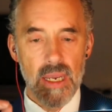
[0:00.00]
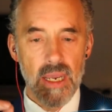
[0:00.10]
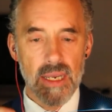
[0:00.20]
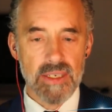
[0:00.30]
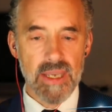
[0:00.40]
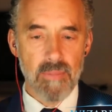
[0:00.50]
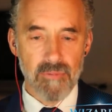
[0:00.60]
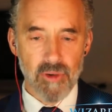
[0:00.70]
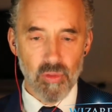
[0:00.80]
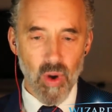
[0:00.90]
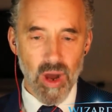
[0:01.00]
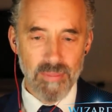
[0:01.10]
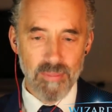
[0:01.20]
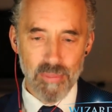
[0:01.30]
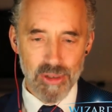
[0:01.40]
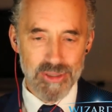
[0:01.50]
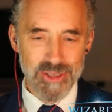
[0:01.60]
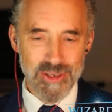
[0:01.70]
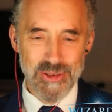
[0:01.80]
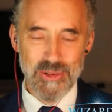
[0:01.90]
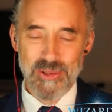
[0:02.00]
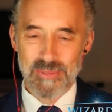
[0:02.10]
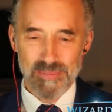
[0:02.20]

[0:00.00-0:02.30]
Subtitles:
except for one person who